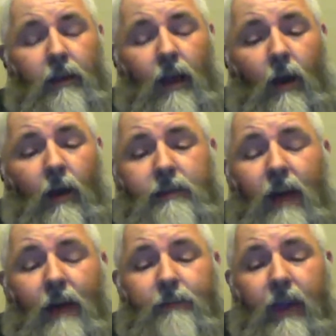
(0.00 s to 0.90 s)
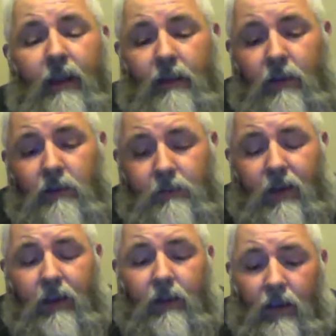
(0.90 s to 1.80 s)
No, it's not fake news,
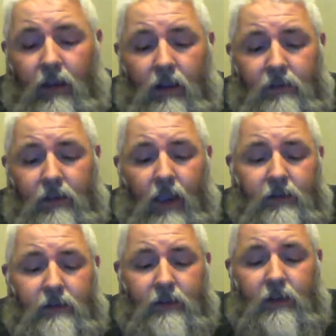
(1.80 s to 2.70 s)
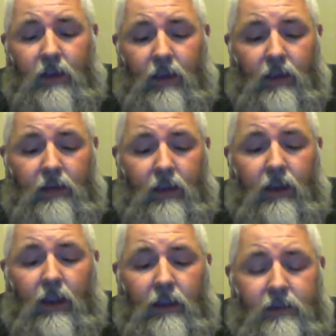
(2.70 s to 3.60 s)
man. It is actually he
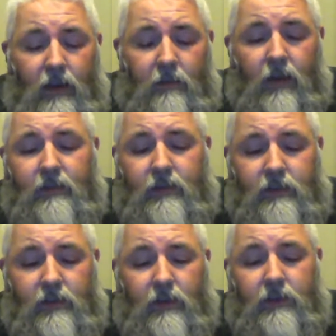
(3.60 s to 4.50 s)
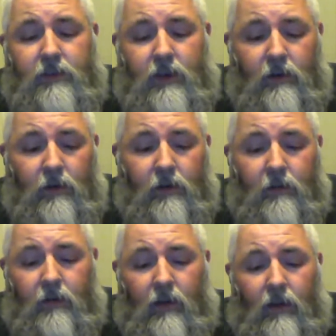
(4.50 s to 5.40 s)
did. He sent a message to his
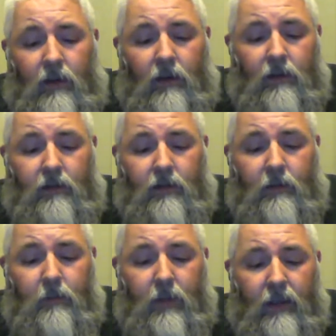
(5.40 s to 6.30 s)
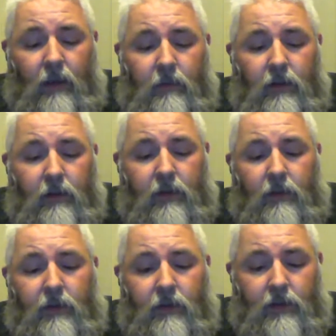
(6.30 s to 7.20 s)
general uh, to become
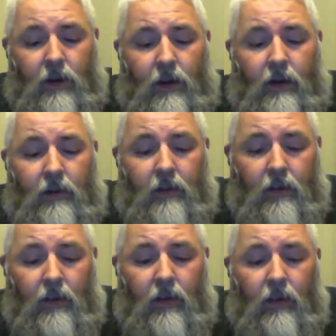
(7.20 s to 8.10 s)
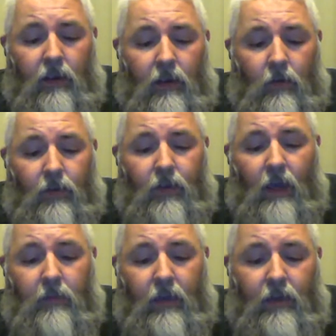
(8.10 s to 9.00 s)
nuclear deterrent and what
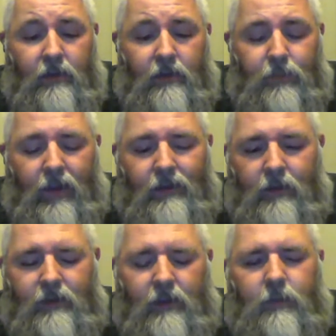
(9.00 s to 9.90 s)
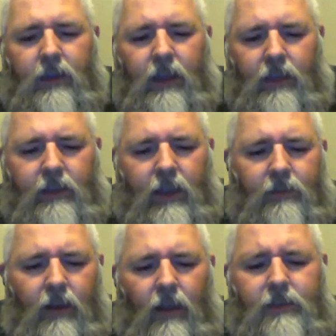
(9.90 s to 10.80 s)
that means is basically since we got the
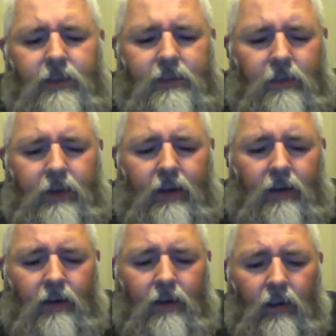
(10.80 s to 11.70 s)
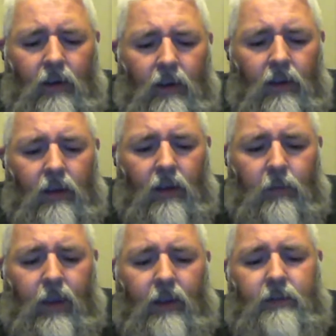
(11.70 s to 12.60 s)
DEF CON system here,
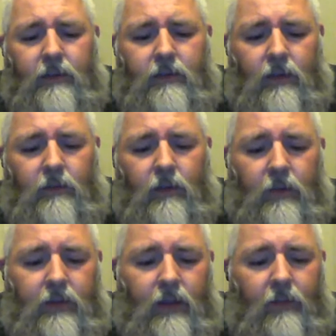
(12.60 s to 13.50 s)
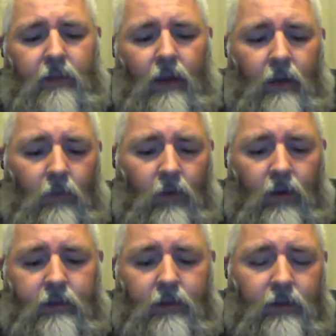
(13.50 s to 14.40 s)
he basically took from a DEF CON
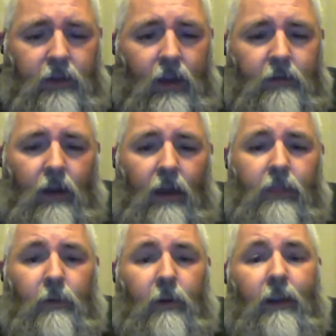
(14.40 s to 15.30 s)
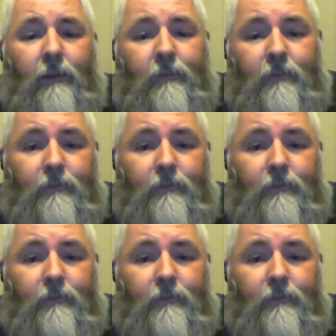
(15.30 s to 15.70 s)
1 to a DEF CON 3.